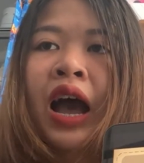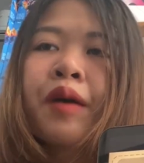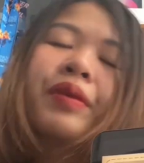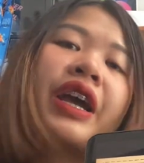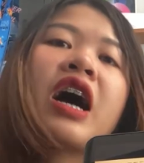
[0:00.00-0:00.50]

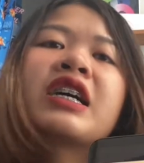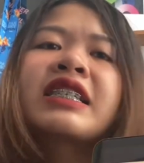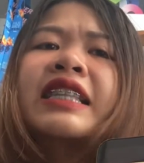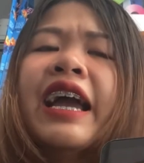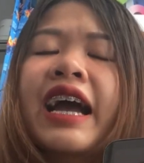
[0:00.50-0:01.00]

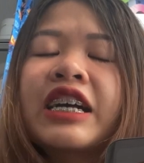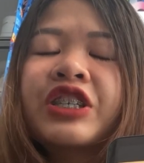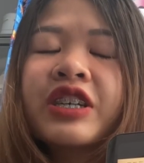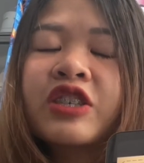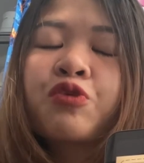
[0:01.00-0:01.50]
because they are
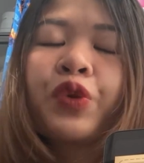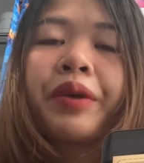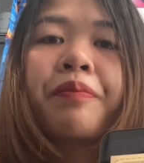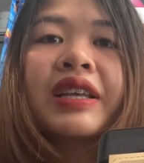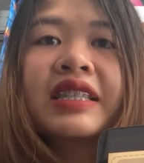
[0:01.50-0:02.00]
just
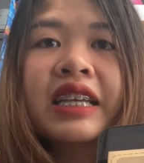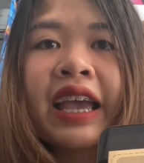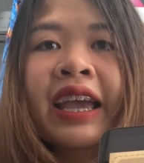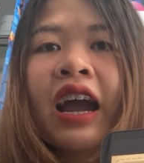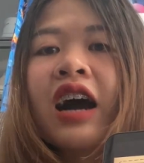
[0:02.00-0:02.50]

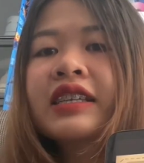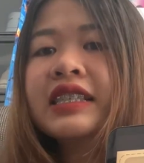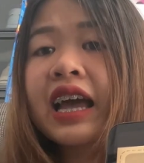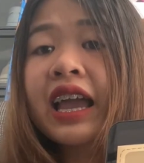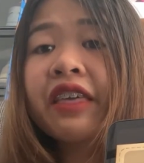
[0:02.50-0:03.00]
repeating or
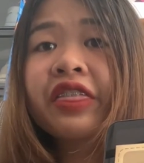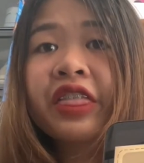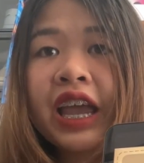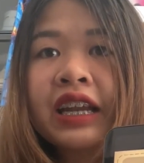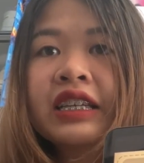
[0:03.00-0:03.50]
saying
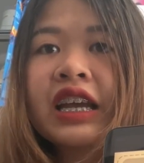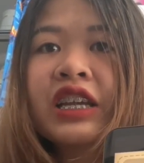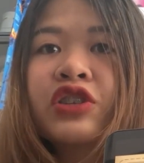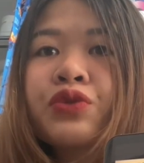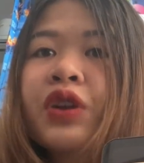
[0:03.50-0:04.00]
things
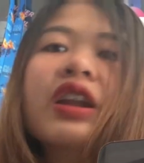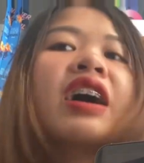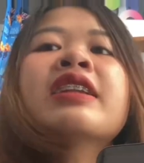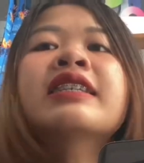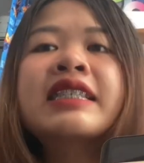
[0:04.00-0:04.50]
they do not
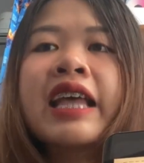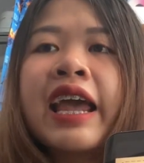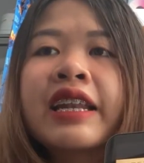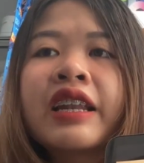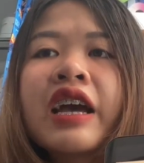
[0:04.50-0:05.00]

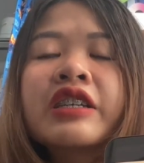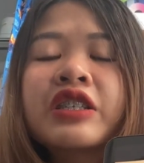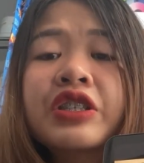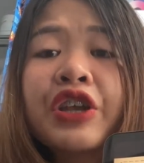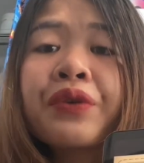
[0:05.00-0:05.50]
understand.
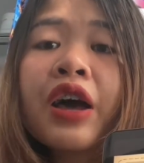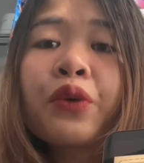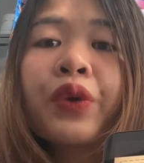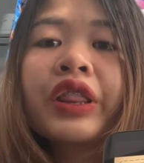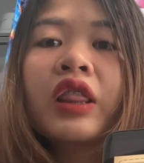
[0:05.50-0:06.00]

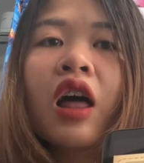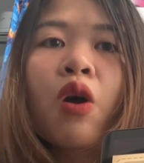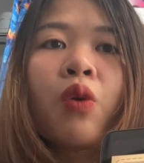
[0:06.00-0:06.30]
Students with low